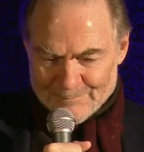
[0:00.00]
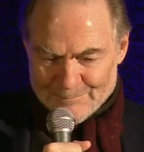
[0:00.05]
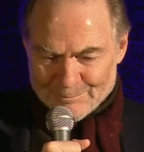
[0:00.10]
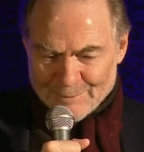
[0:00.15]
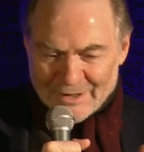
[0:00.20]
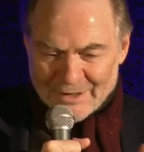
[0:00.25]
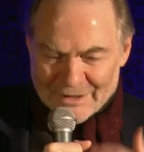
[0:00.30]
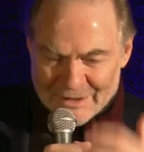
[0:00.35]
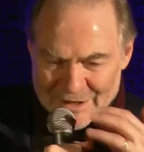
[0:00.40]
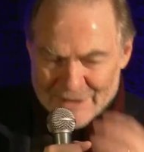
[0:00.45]

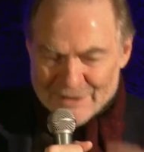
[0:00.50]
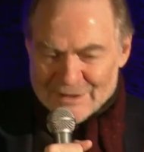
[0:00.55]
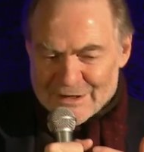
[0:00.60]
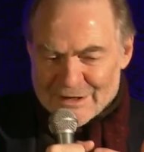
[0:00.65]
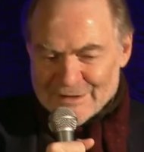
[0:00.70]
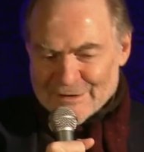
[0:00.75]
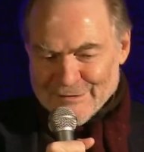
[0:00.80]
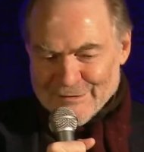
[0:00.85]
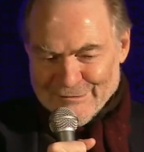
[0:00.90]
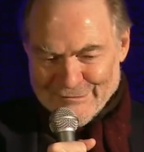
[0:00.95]

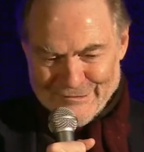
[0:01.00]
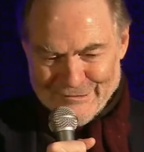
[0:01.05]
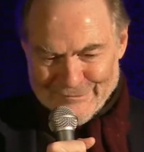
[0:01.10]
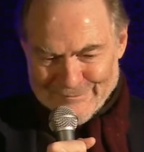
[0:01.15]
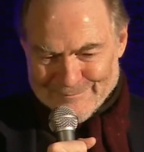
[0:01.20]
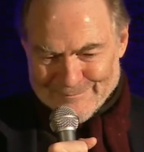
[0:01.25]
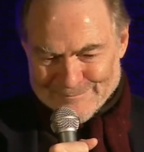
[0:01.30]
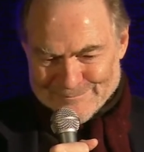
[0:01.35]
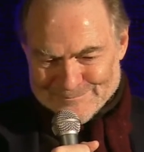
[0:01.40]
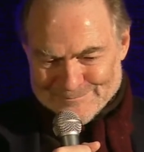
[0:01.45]
beginnings
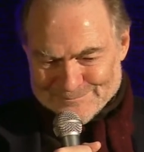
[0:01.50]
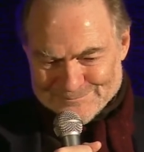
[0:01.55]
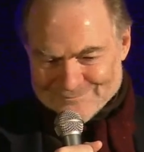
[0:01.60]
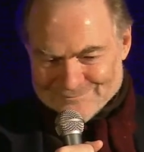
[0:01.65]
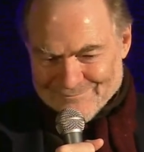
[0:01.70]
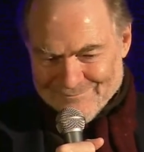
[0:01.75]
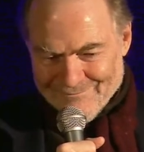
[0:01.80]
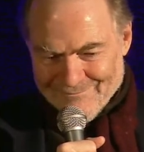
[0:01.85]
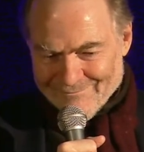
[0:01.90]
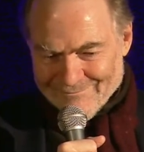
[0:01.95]

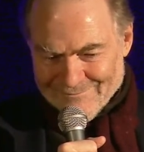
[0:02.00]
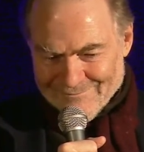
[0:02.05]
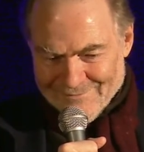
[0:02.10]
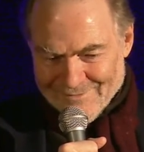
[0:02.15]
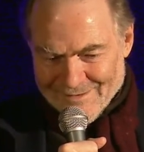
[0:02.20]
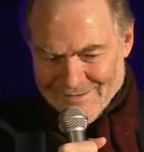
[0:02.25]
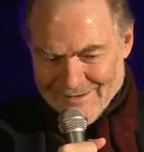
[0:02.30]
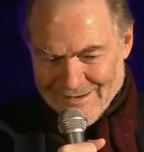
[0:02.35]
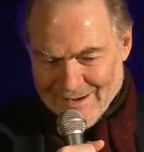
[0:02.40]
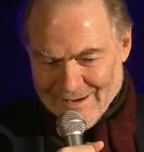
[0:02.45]

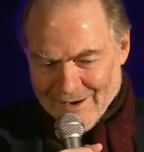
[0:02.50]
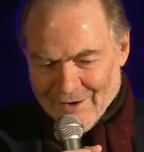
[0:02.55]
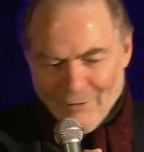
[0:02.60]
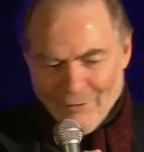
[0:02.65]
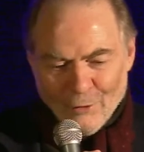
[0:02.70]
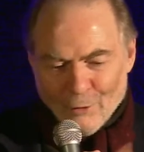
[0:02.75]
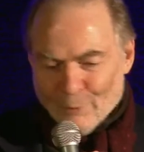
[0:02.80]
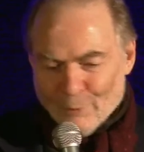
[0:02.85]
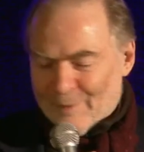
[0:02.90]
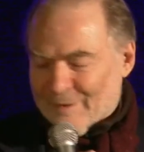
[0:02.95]
are
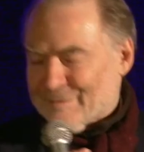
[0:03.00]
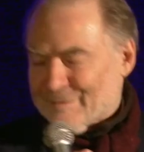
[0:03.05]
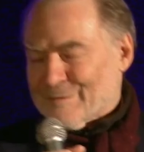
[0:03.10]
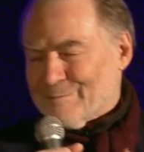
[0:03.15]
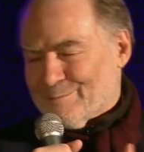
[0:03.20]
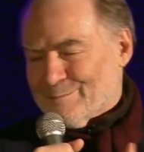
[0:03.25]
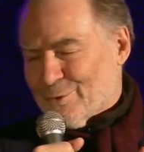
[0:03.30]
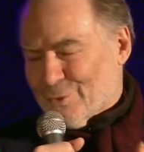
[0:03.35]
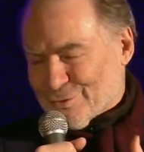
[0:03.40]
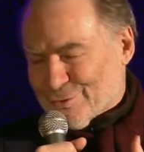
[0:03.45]
always
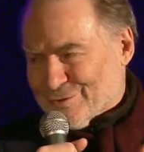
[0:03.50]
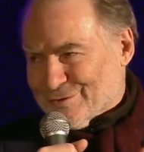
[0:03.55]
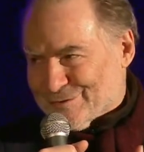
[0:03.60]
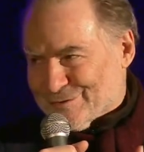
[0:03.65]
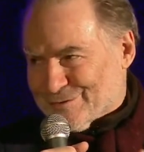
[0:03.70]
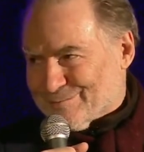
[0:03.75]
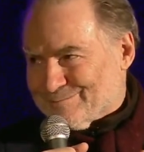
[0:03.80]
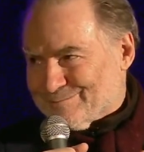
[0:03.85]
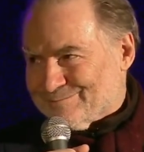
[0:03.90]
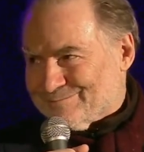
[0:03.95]
important.